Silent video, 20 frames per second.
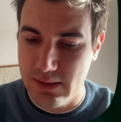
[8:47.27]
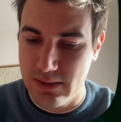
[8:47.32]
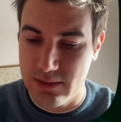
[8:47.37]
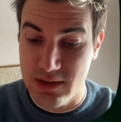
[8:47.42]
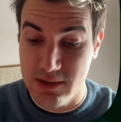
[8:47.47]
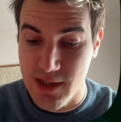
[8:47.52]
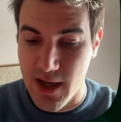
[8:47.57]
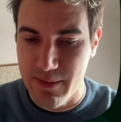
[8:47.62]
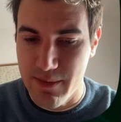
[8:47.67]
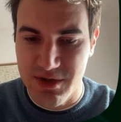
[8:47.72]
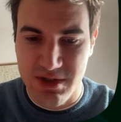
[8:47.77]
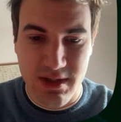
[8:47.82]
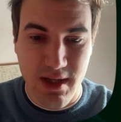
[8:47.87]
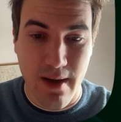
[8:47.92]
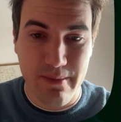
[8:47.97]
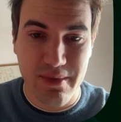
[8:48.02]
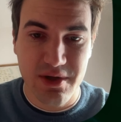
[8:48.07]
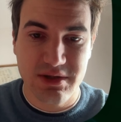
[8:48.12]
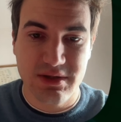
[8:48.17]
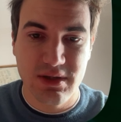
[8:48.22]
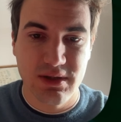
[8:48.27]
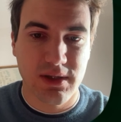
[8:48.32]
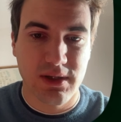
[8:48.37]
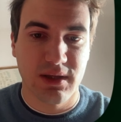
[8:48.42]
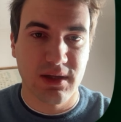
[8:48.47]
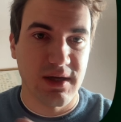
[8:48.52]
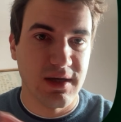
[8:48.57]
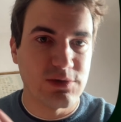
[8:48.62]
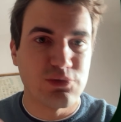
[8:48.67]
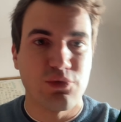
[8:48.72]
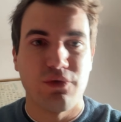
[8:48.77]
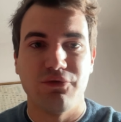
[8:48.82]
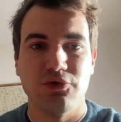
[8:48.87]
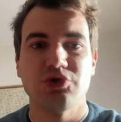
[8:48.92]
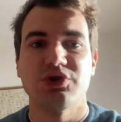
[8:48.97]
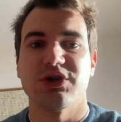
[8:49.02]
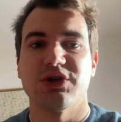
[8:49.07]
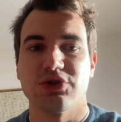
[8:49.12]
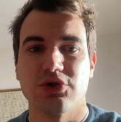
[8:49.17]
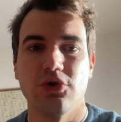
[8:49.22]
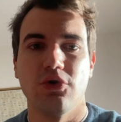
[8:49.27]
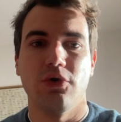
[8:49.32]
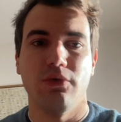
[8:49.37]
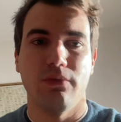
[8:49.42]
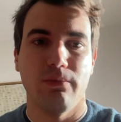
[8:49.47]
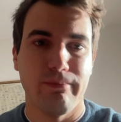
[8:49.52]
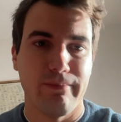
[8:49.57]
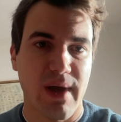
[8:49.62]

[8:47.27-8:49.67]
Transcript: sometimes it happens. In that case, we would just go